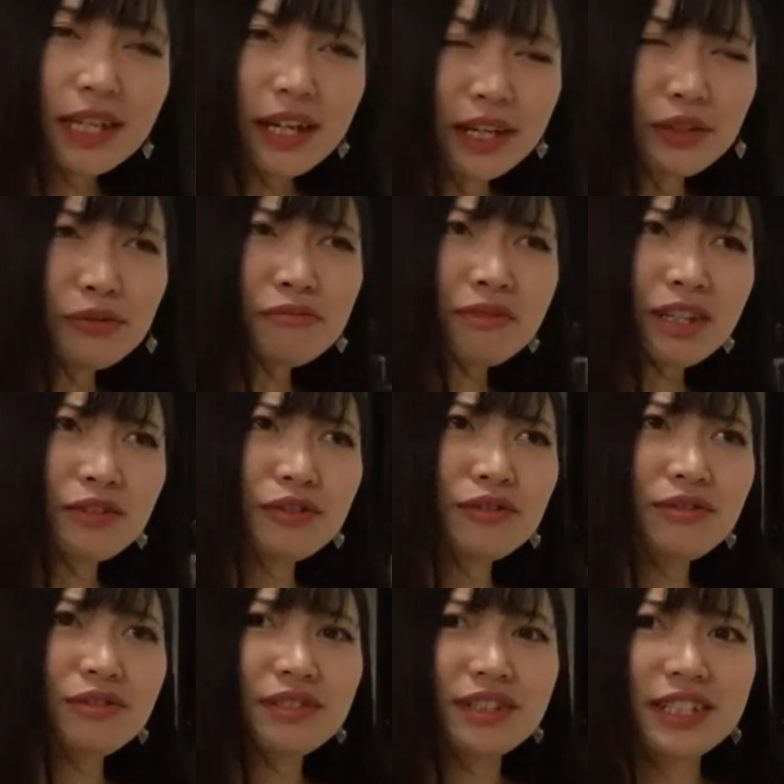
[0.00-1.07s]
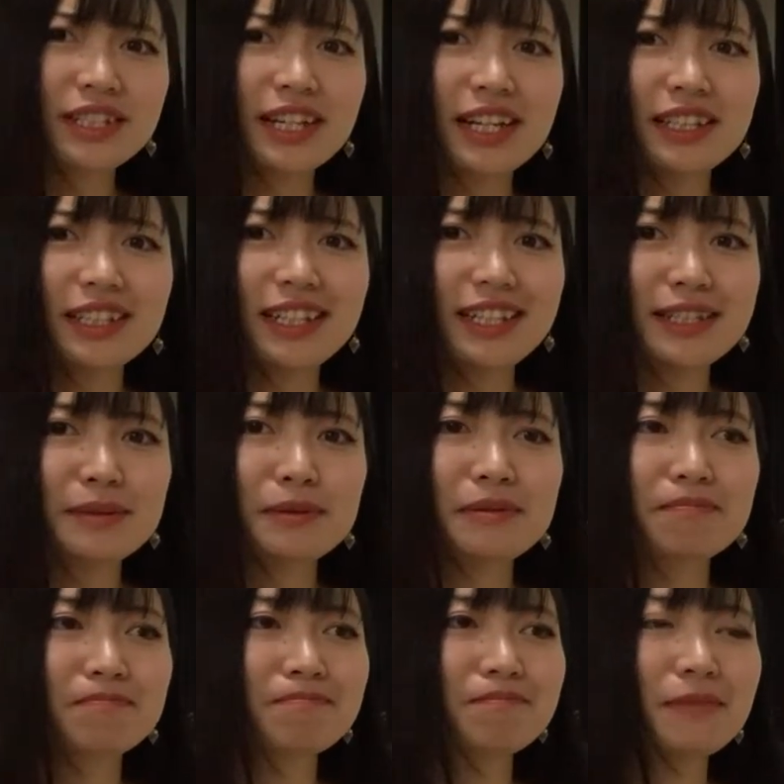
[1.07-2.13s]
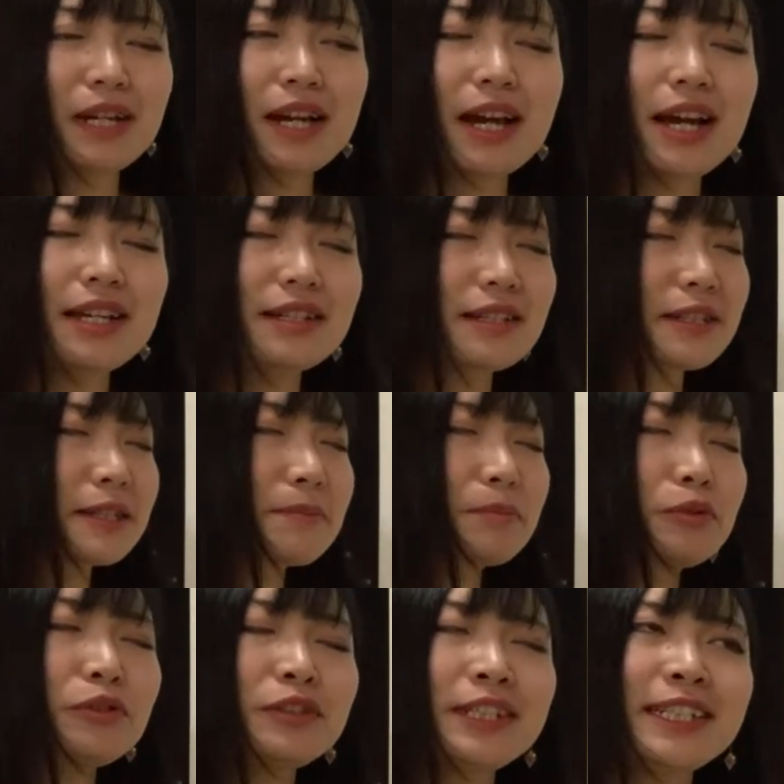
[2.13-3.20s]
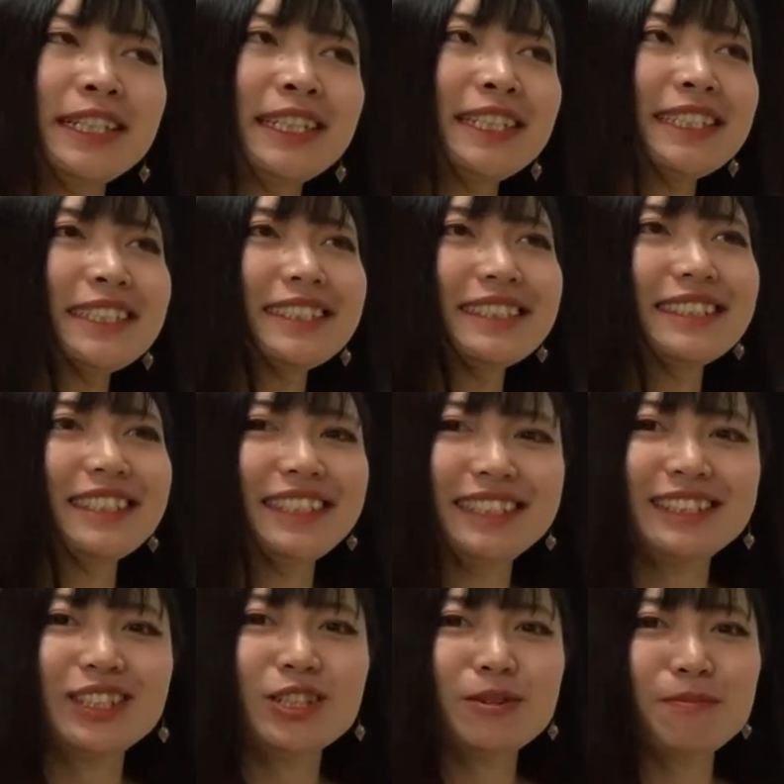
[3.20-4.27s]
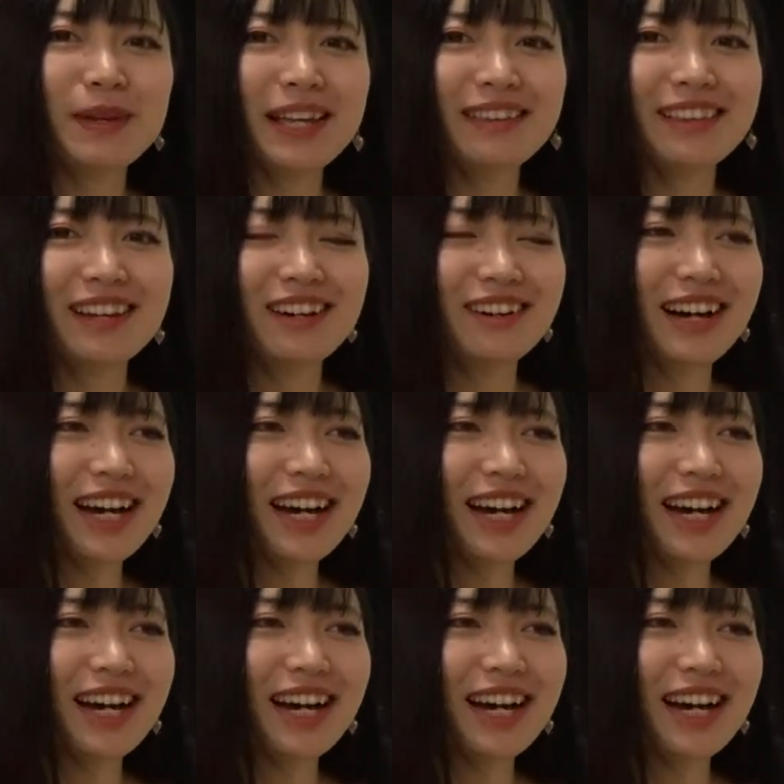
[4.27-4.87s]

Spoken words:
I don't want to use it. And it's spring in Japan now.